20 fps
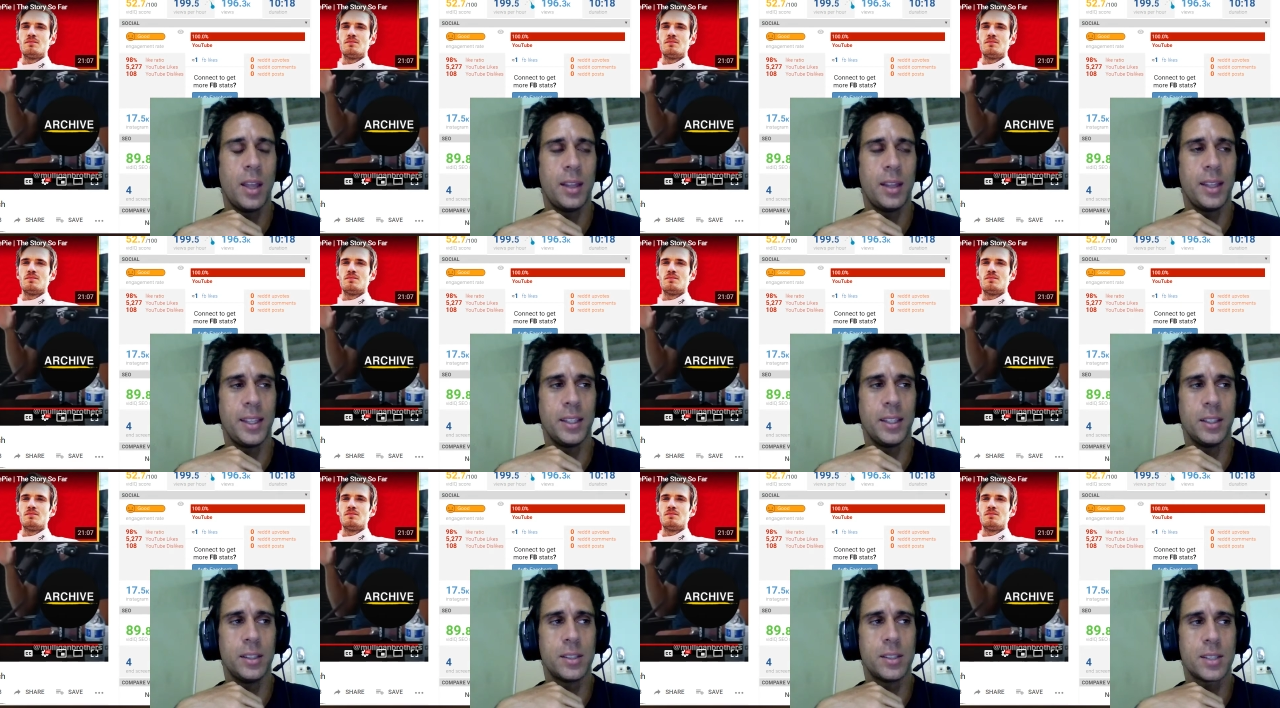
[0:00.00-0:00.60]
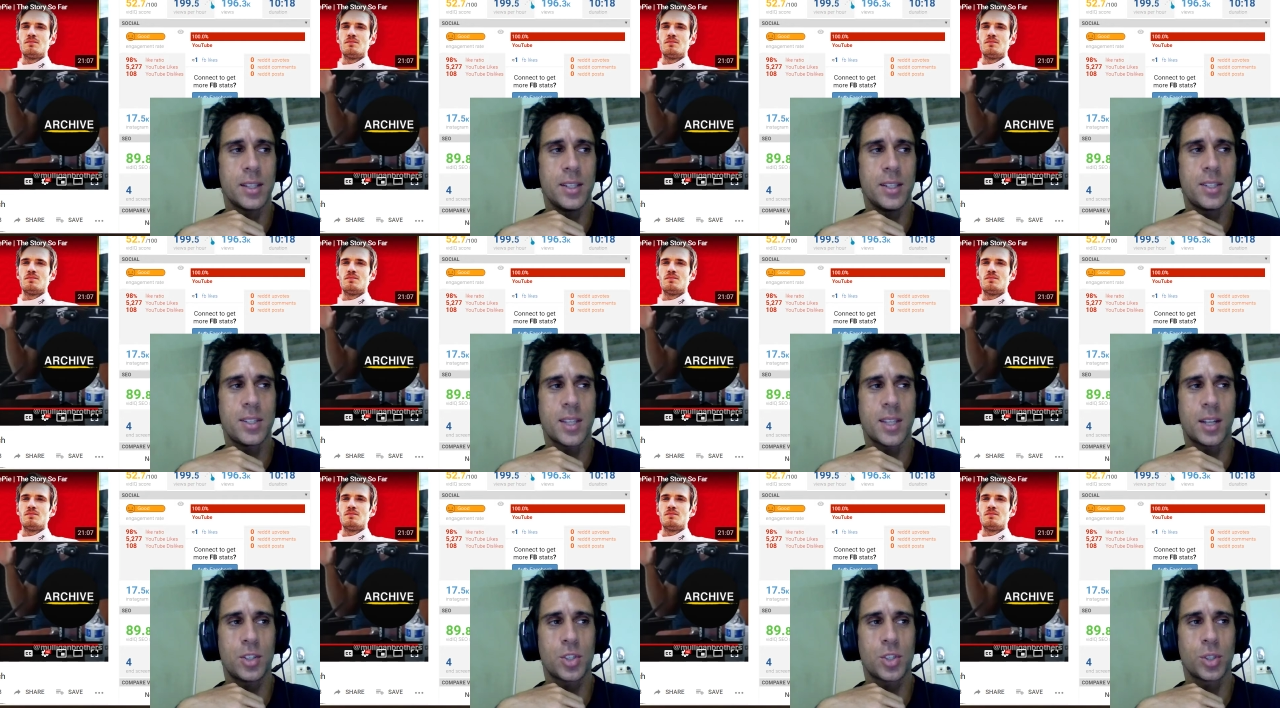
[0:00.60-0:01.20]
Speaker 1: is
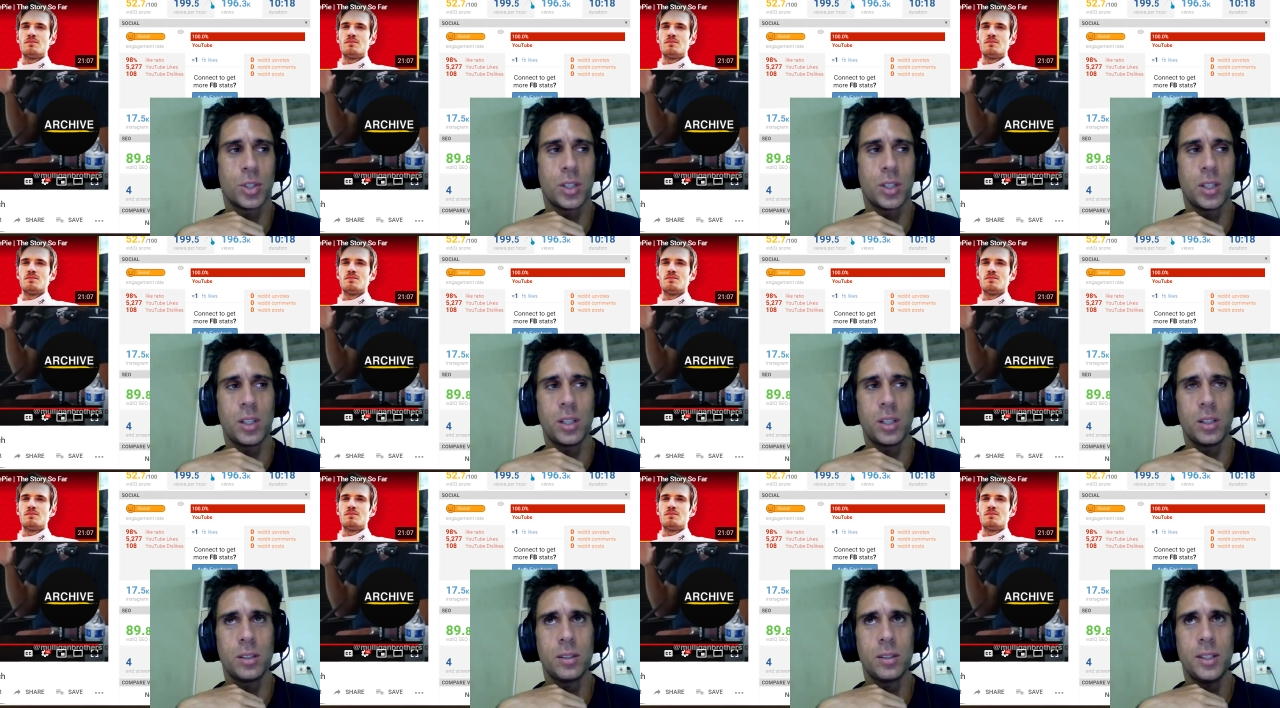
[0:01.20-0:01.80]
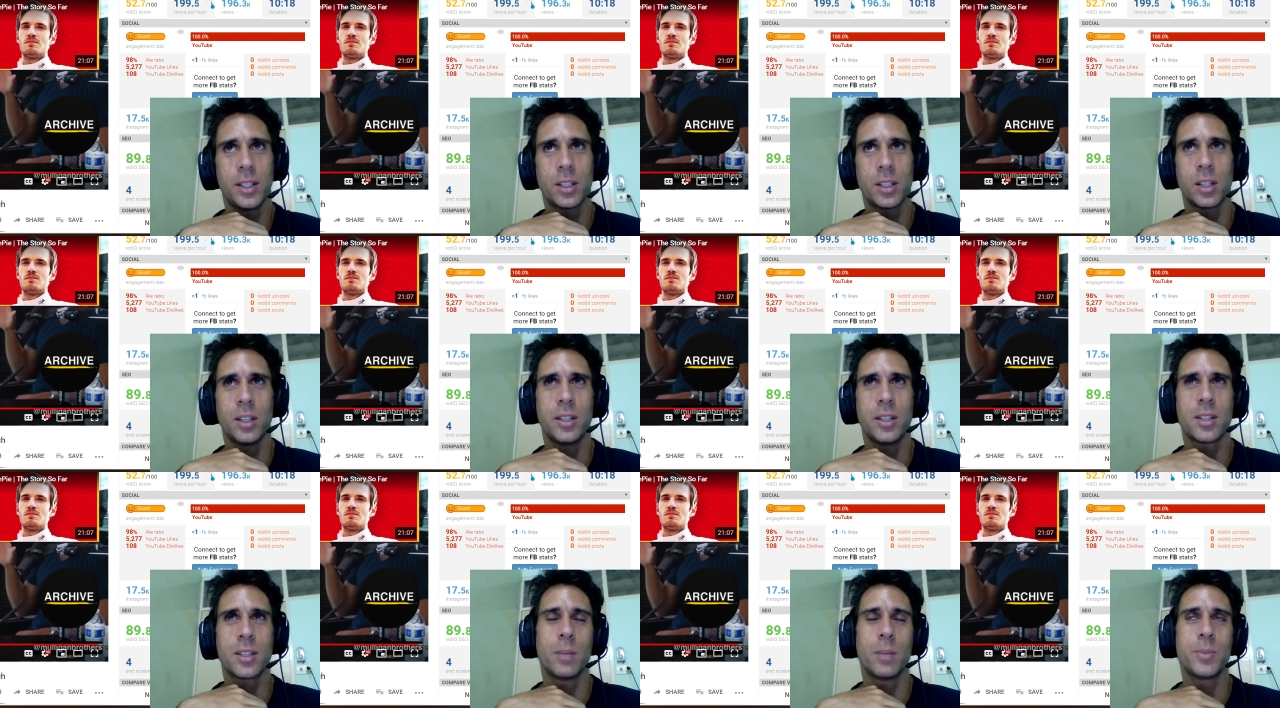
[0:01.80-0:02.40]
essentially, it, it
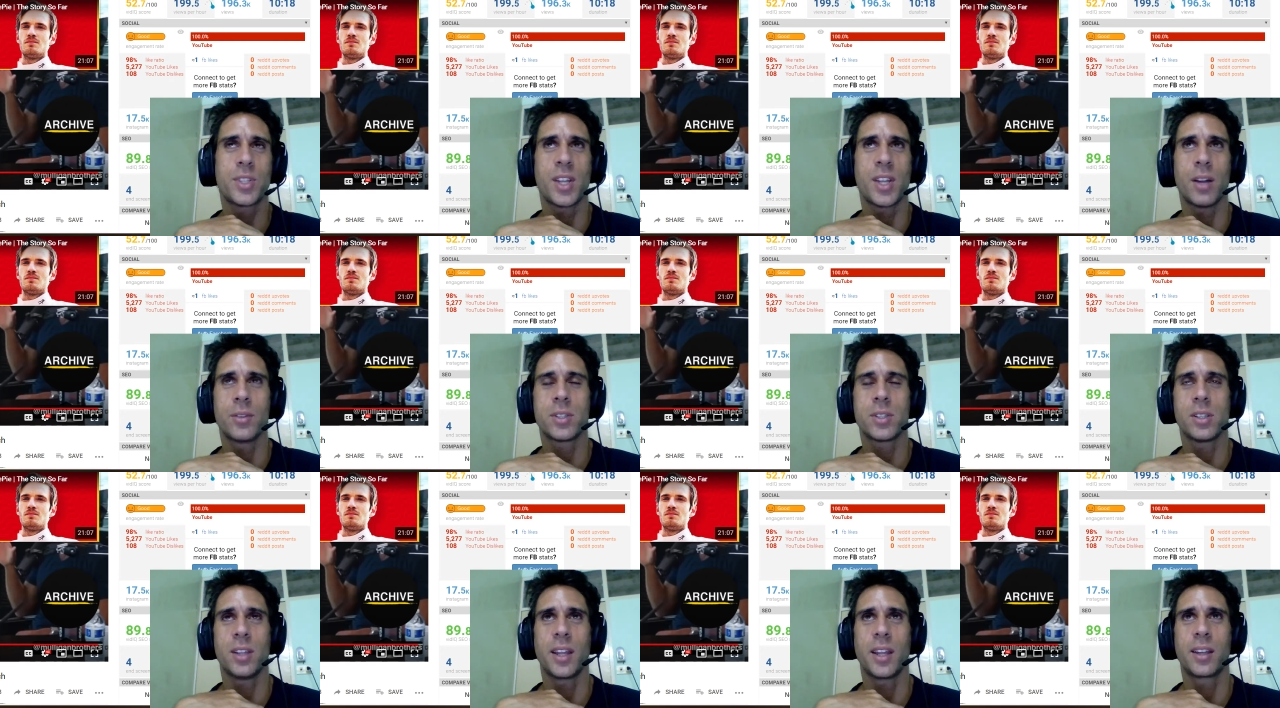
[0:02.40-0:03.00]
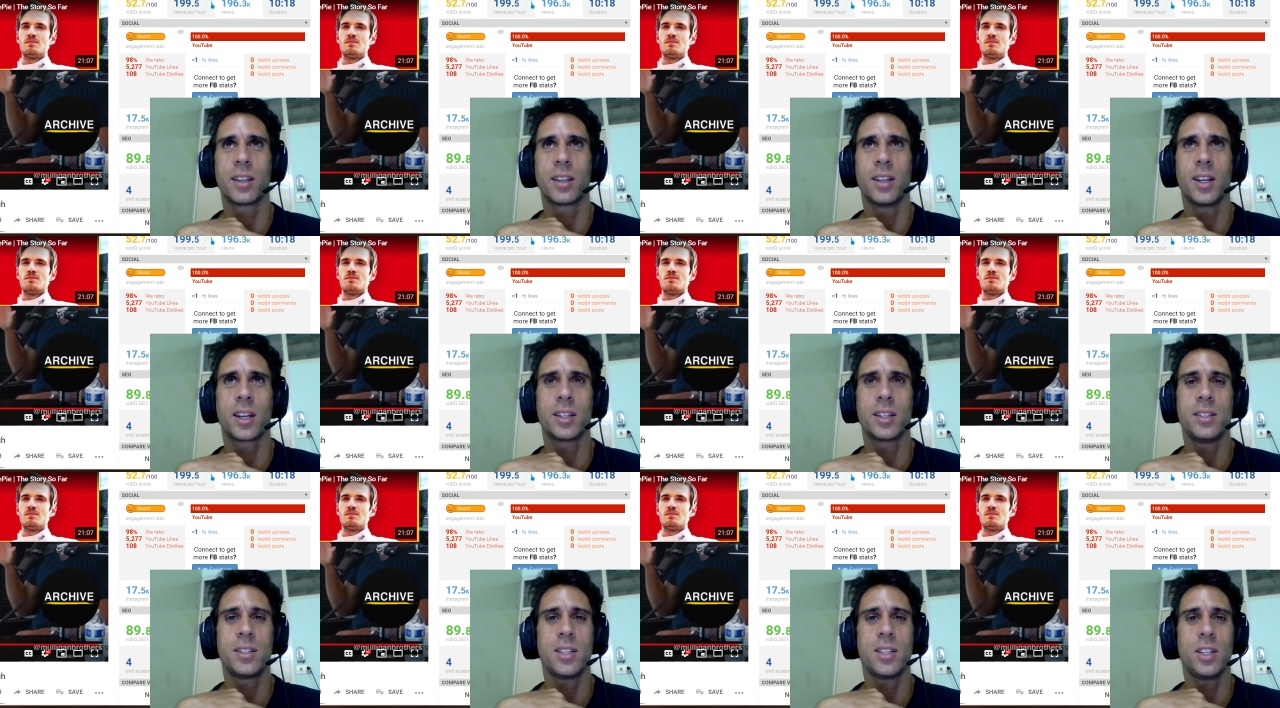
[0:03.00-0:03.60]
comes down to like a
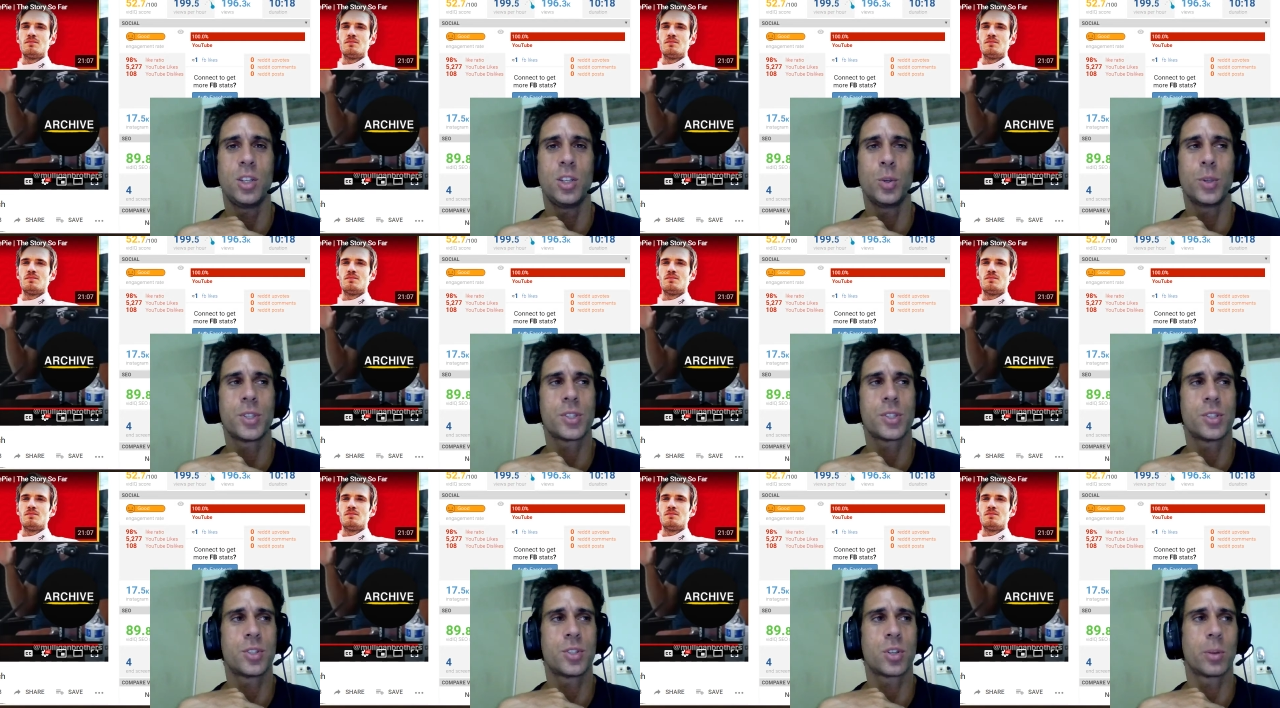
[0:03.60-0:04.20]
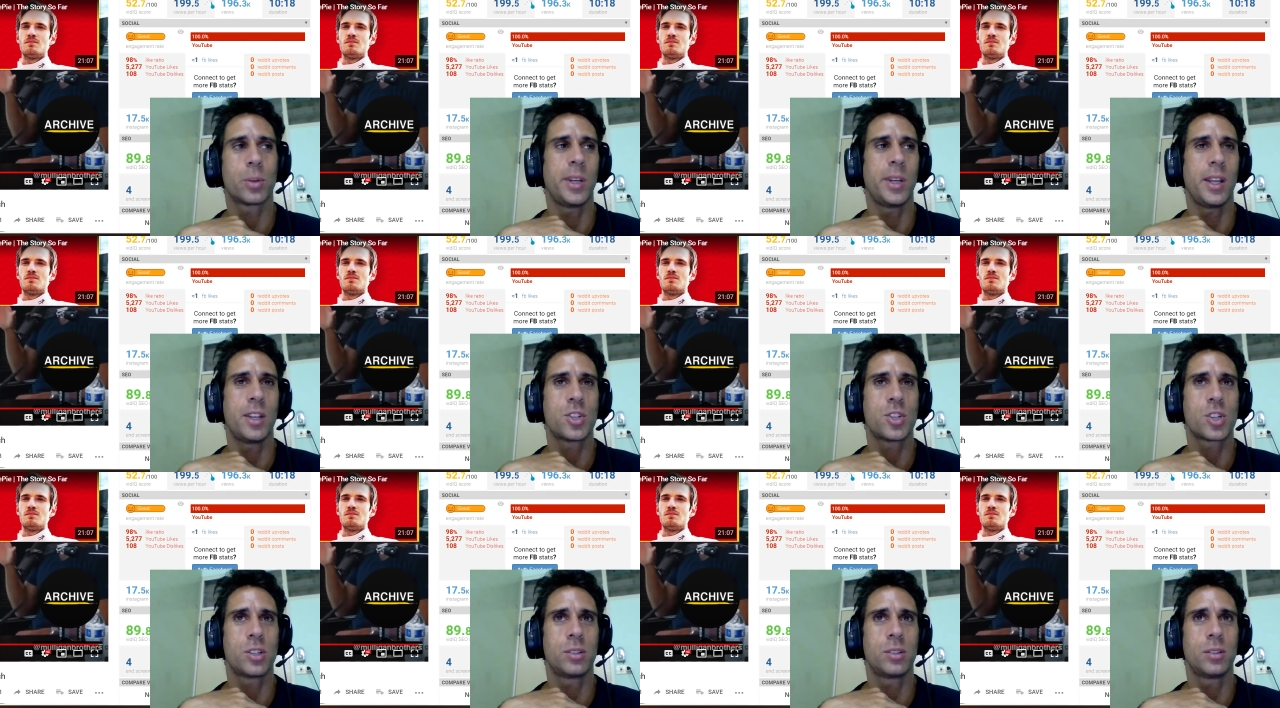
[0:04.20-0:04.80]
continuous
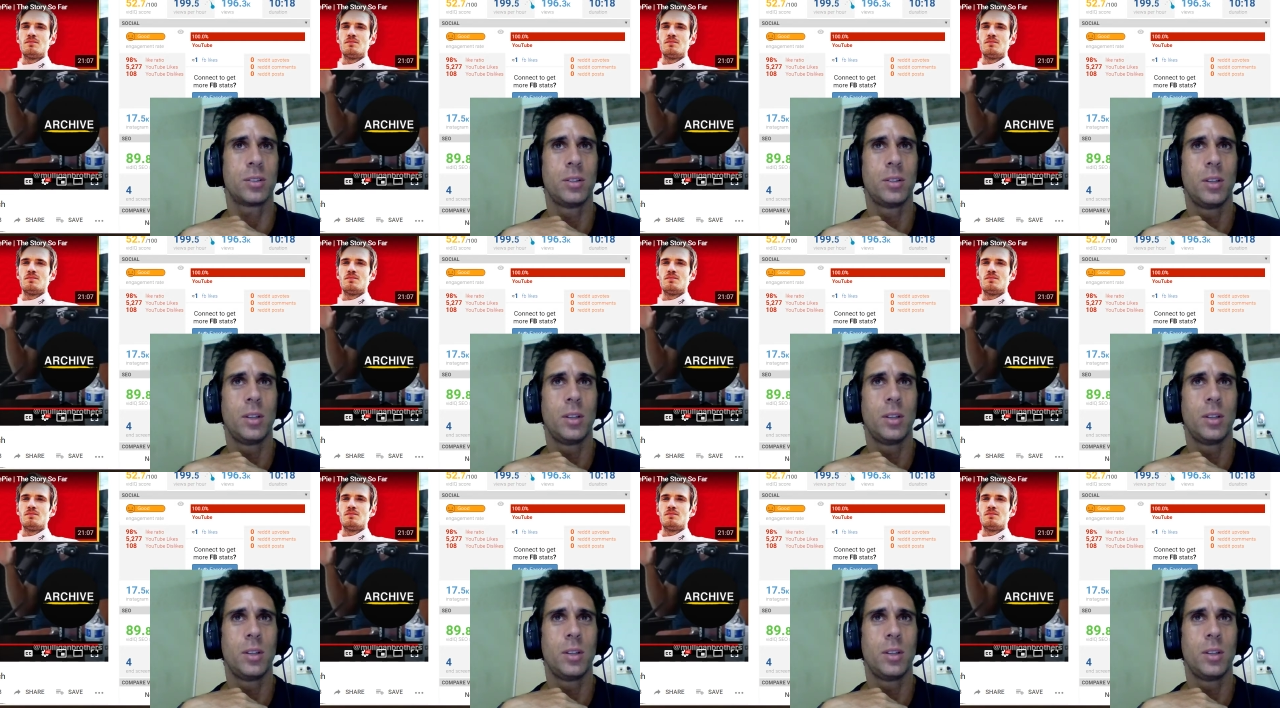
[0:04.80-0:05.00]
determination